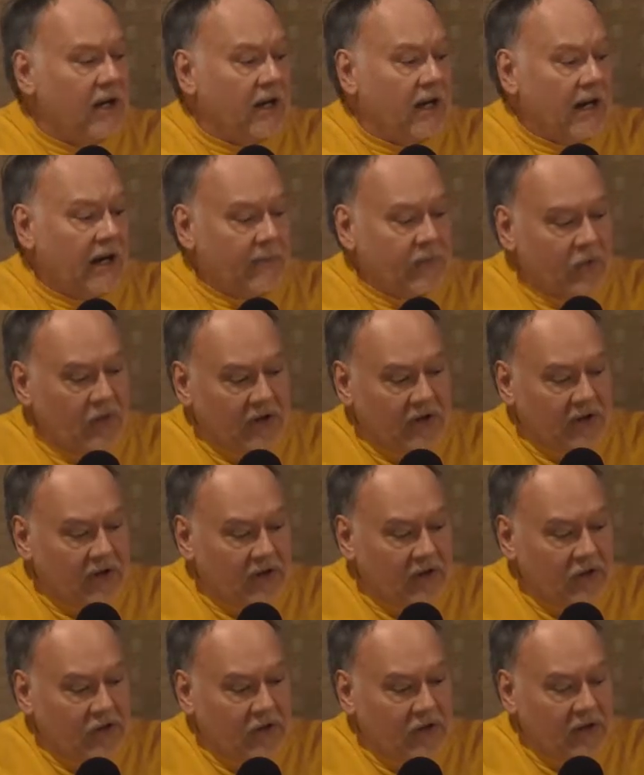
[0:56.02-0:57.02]
I'm going to
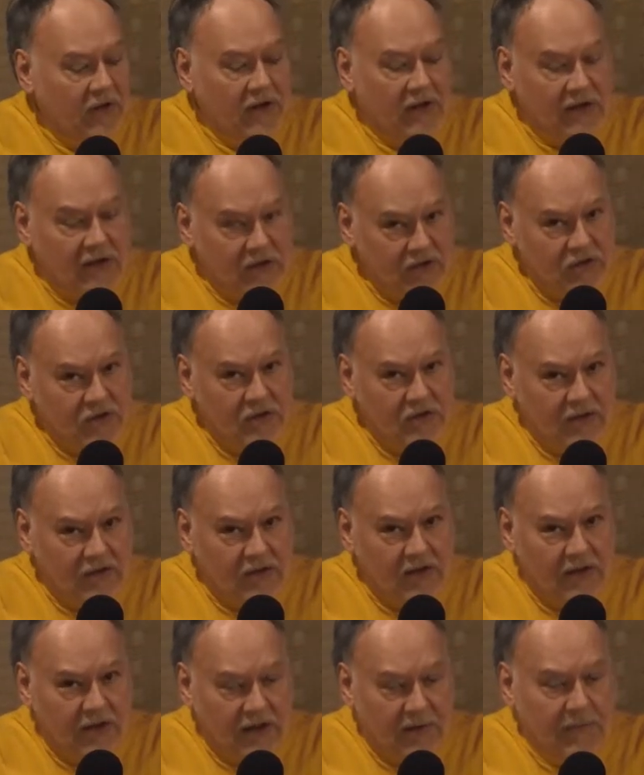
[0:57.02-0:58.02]
list in this
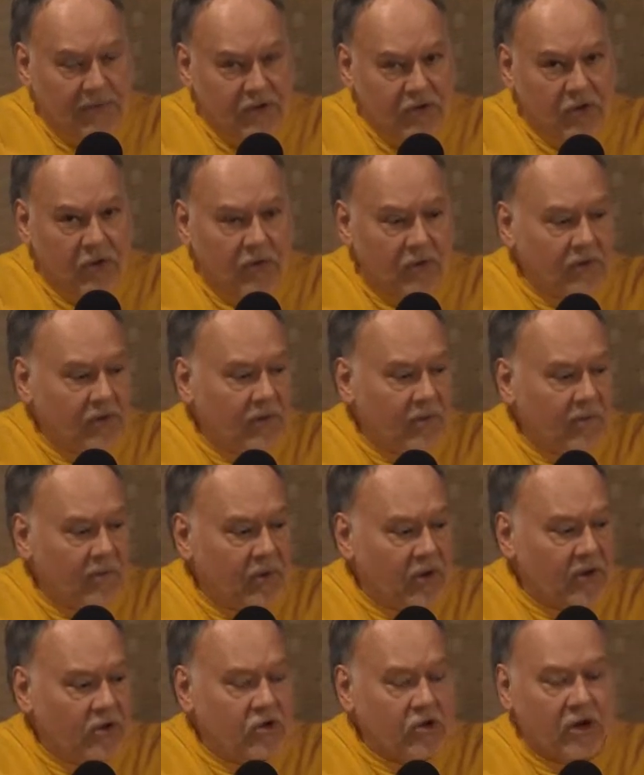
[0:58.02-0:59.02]
episode
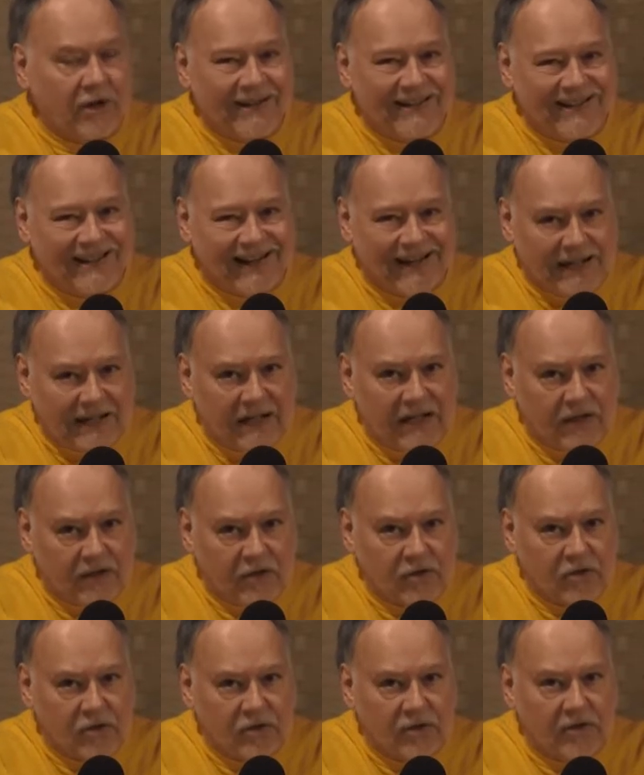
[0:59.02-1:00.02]
books on
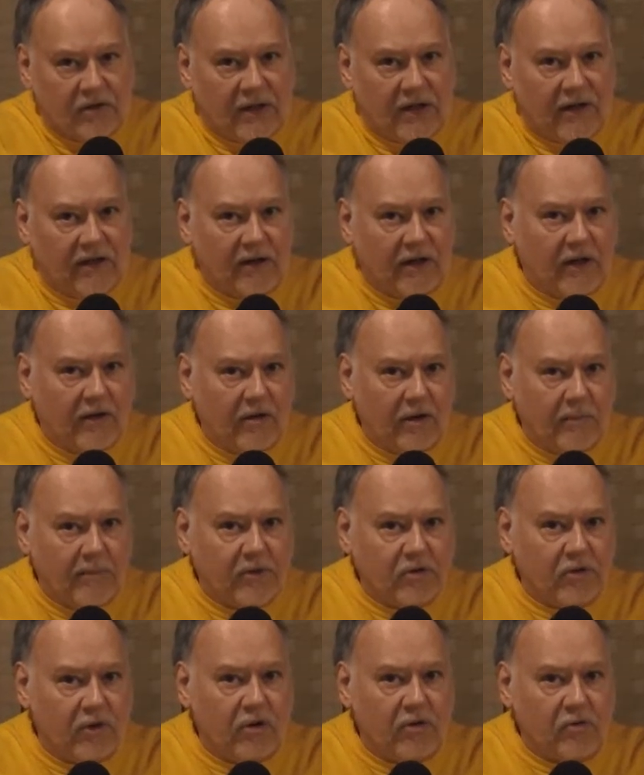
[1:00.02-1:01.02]
techniques. Now, the other
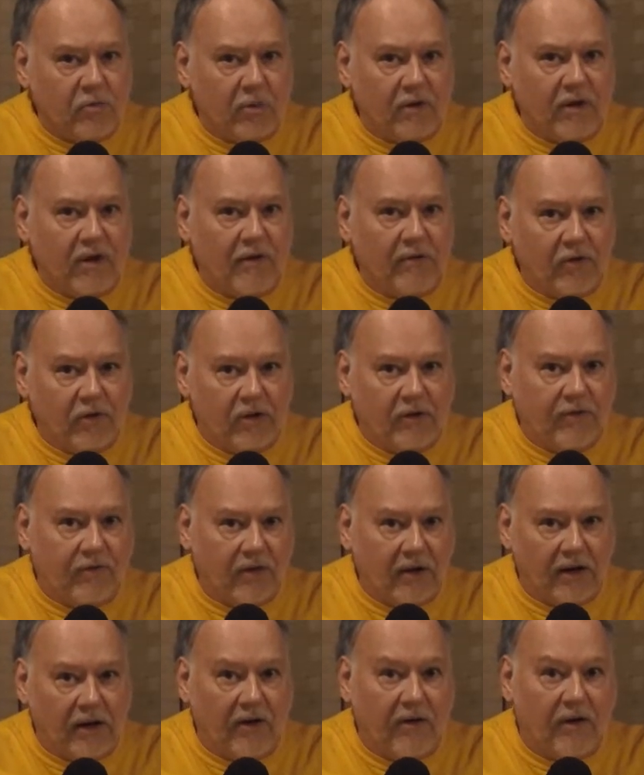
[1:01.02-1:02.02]
episodes will cover
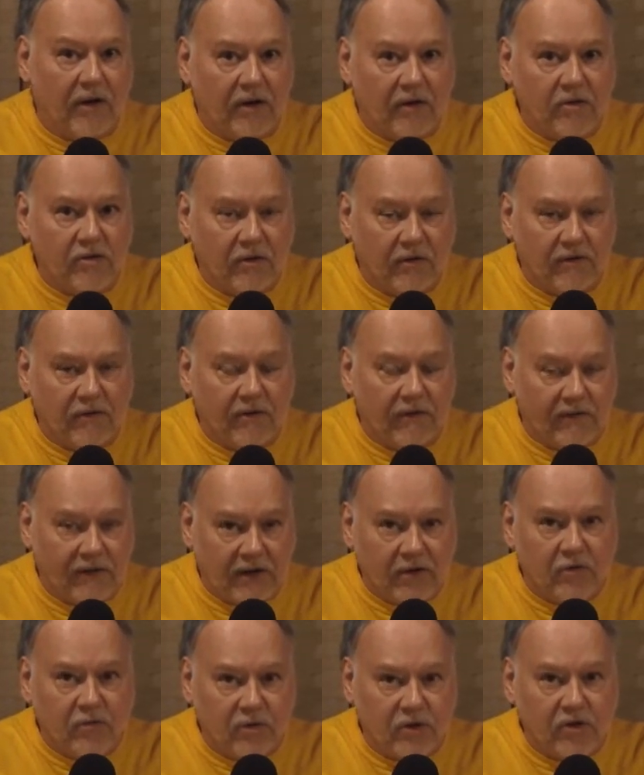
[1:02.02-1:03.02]
different areas of, of
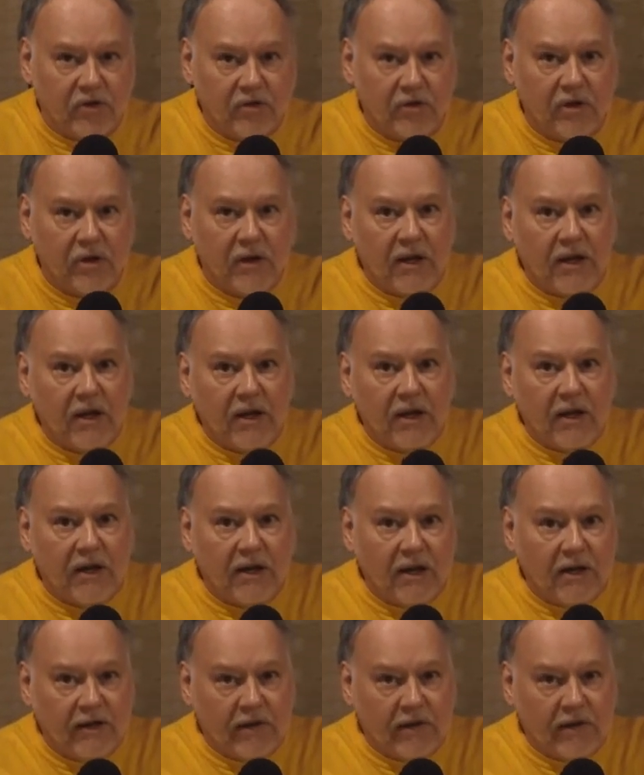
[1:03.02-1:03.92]
interest and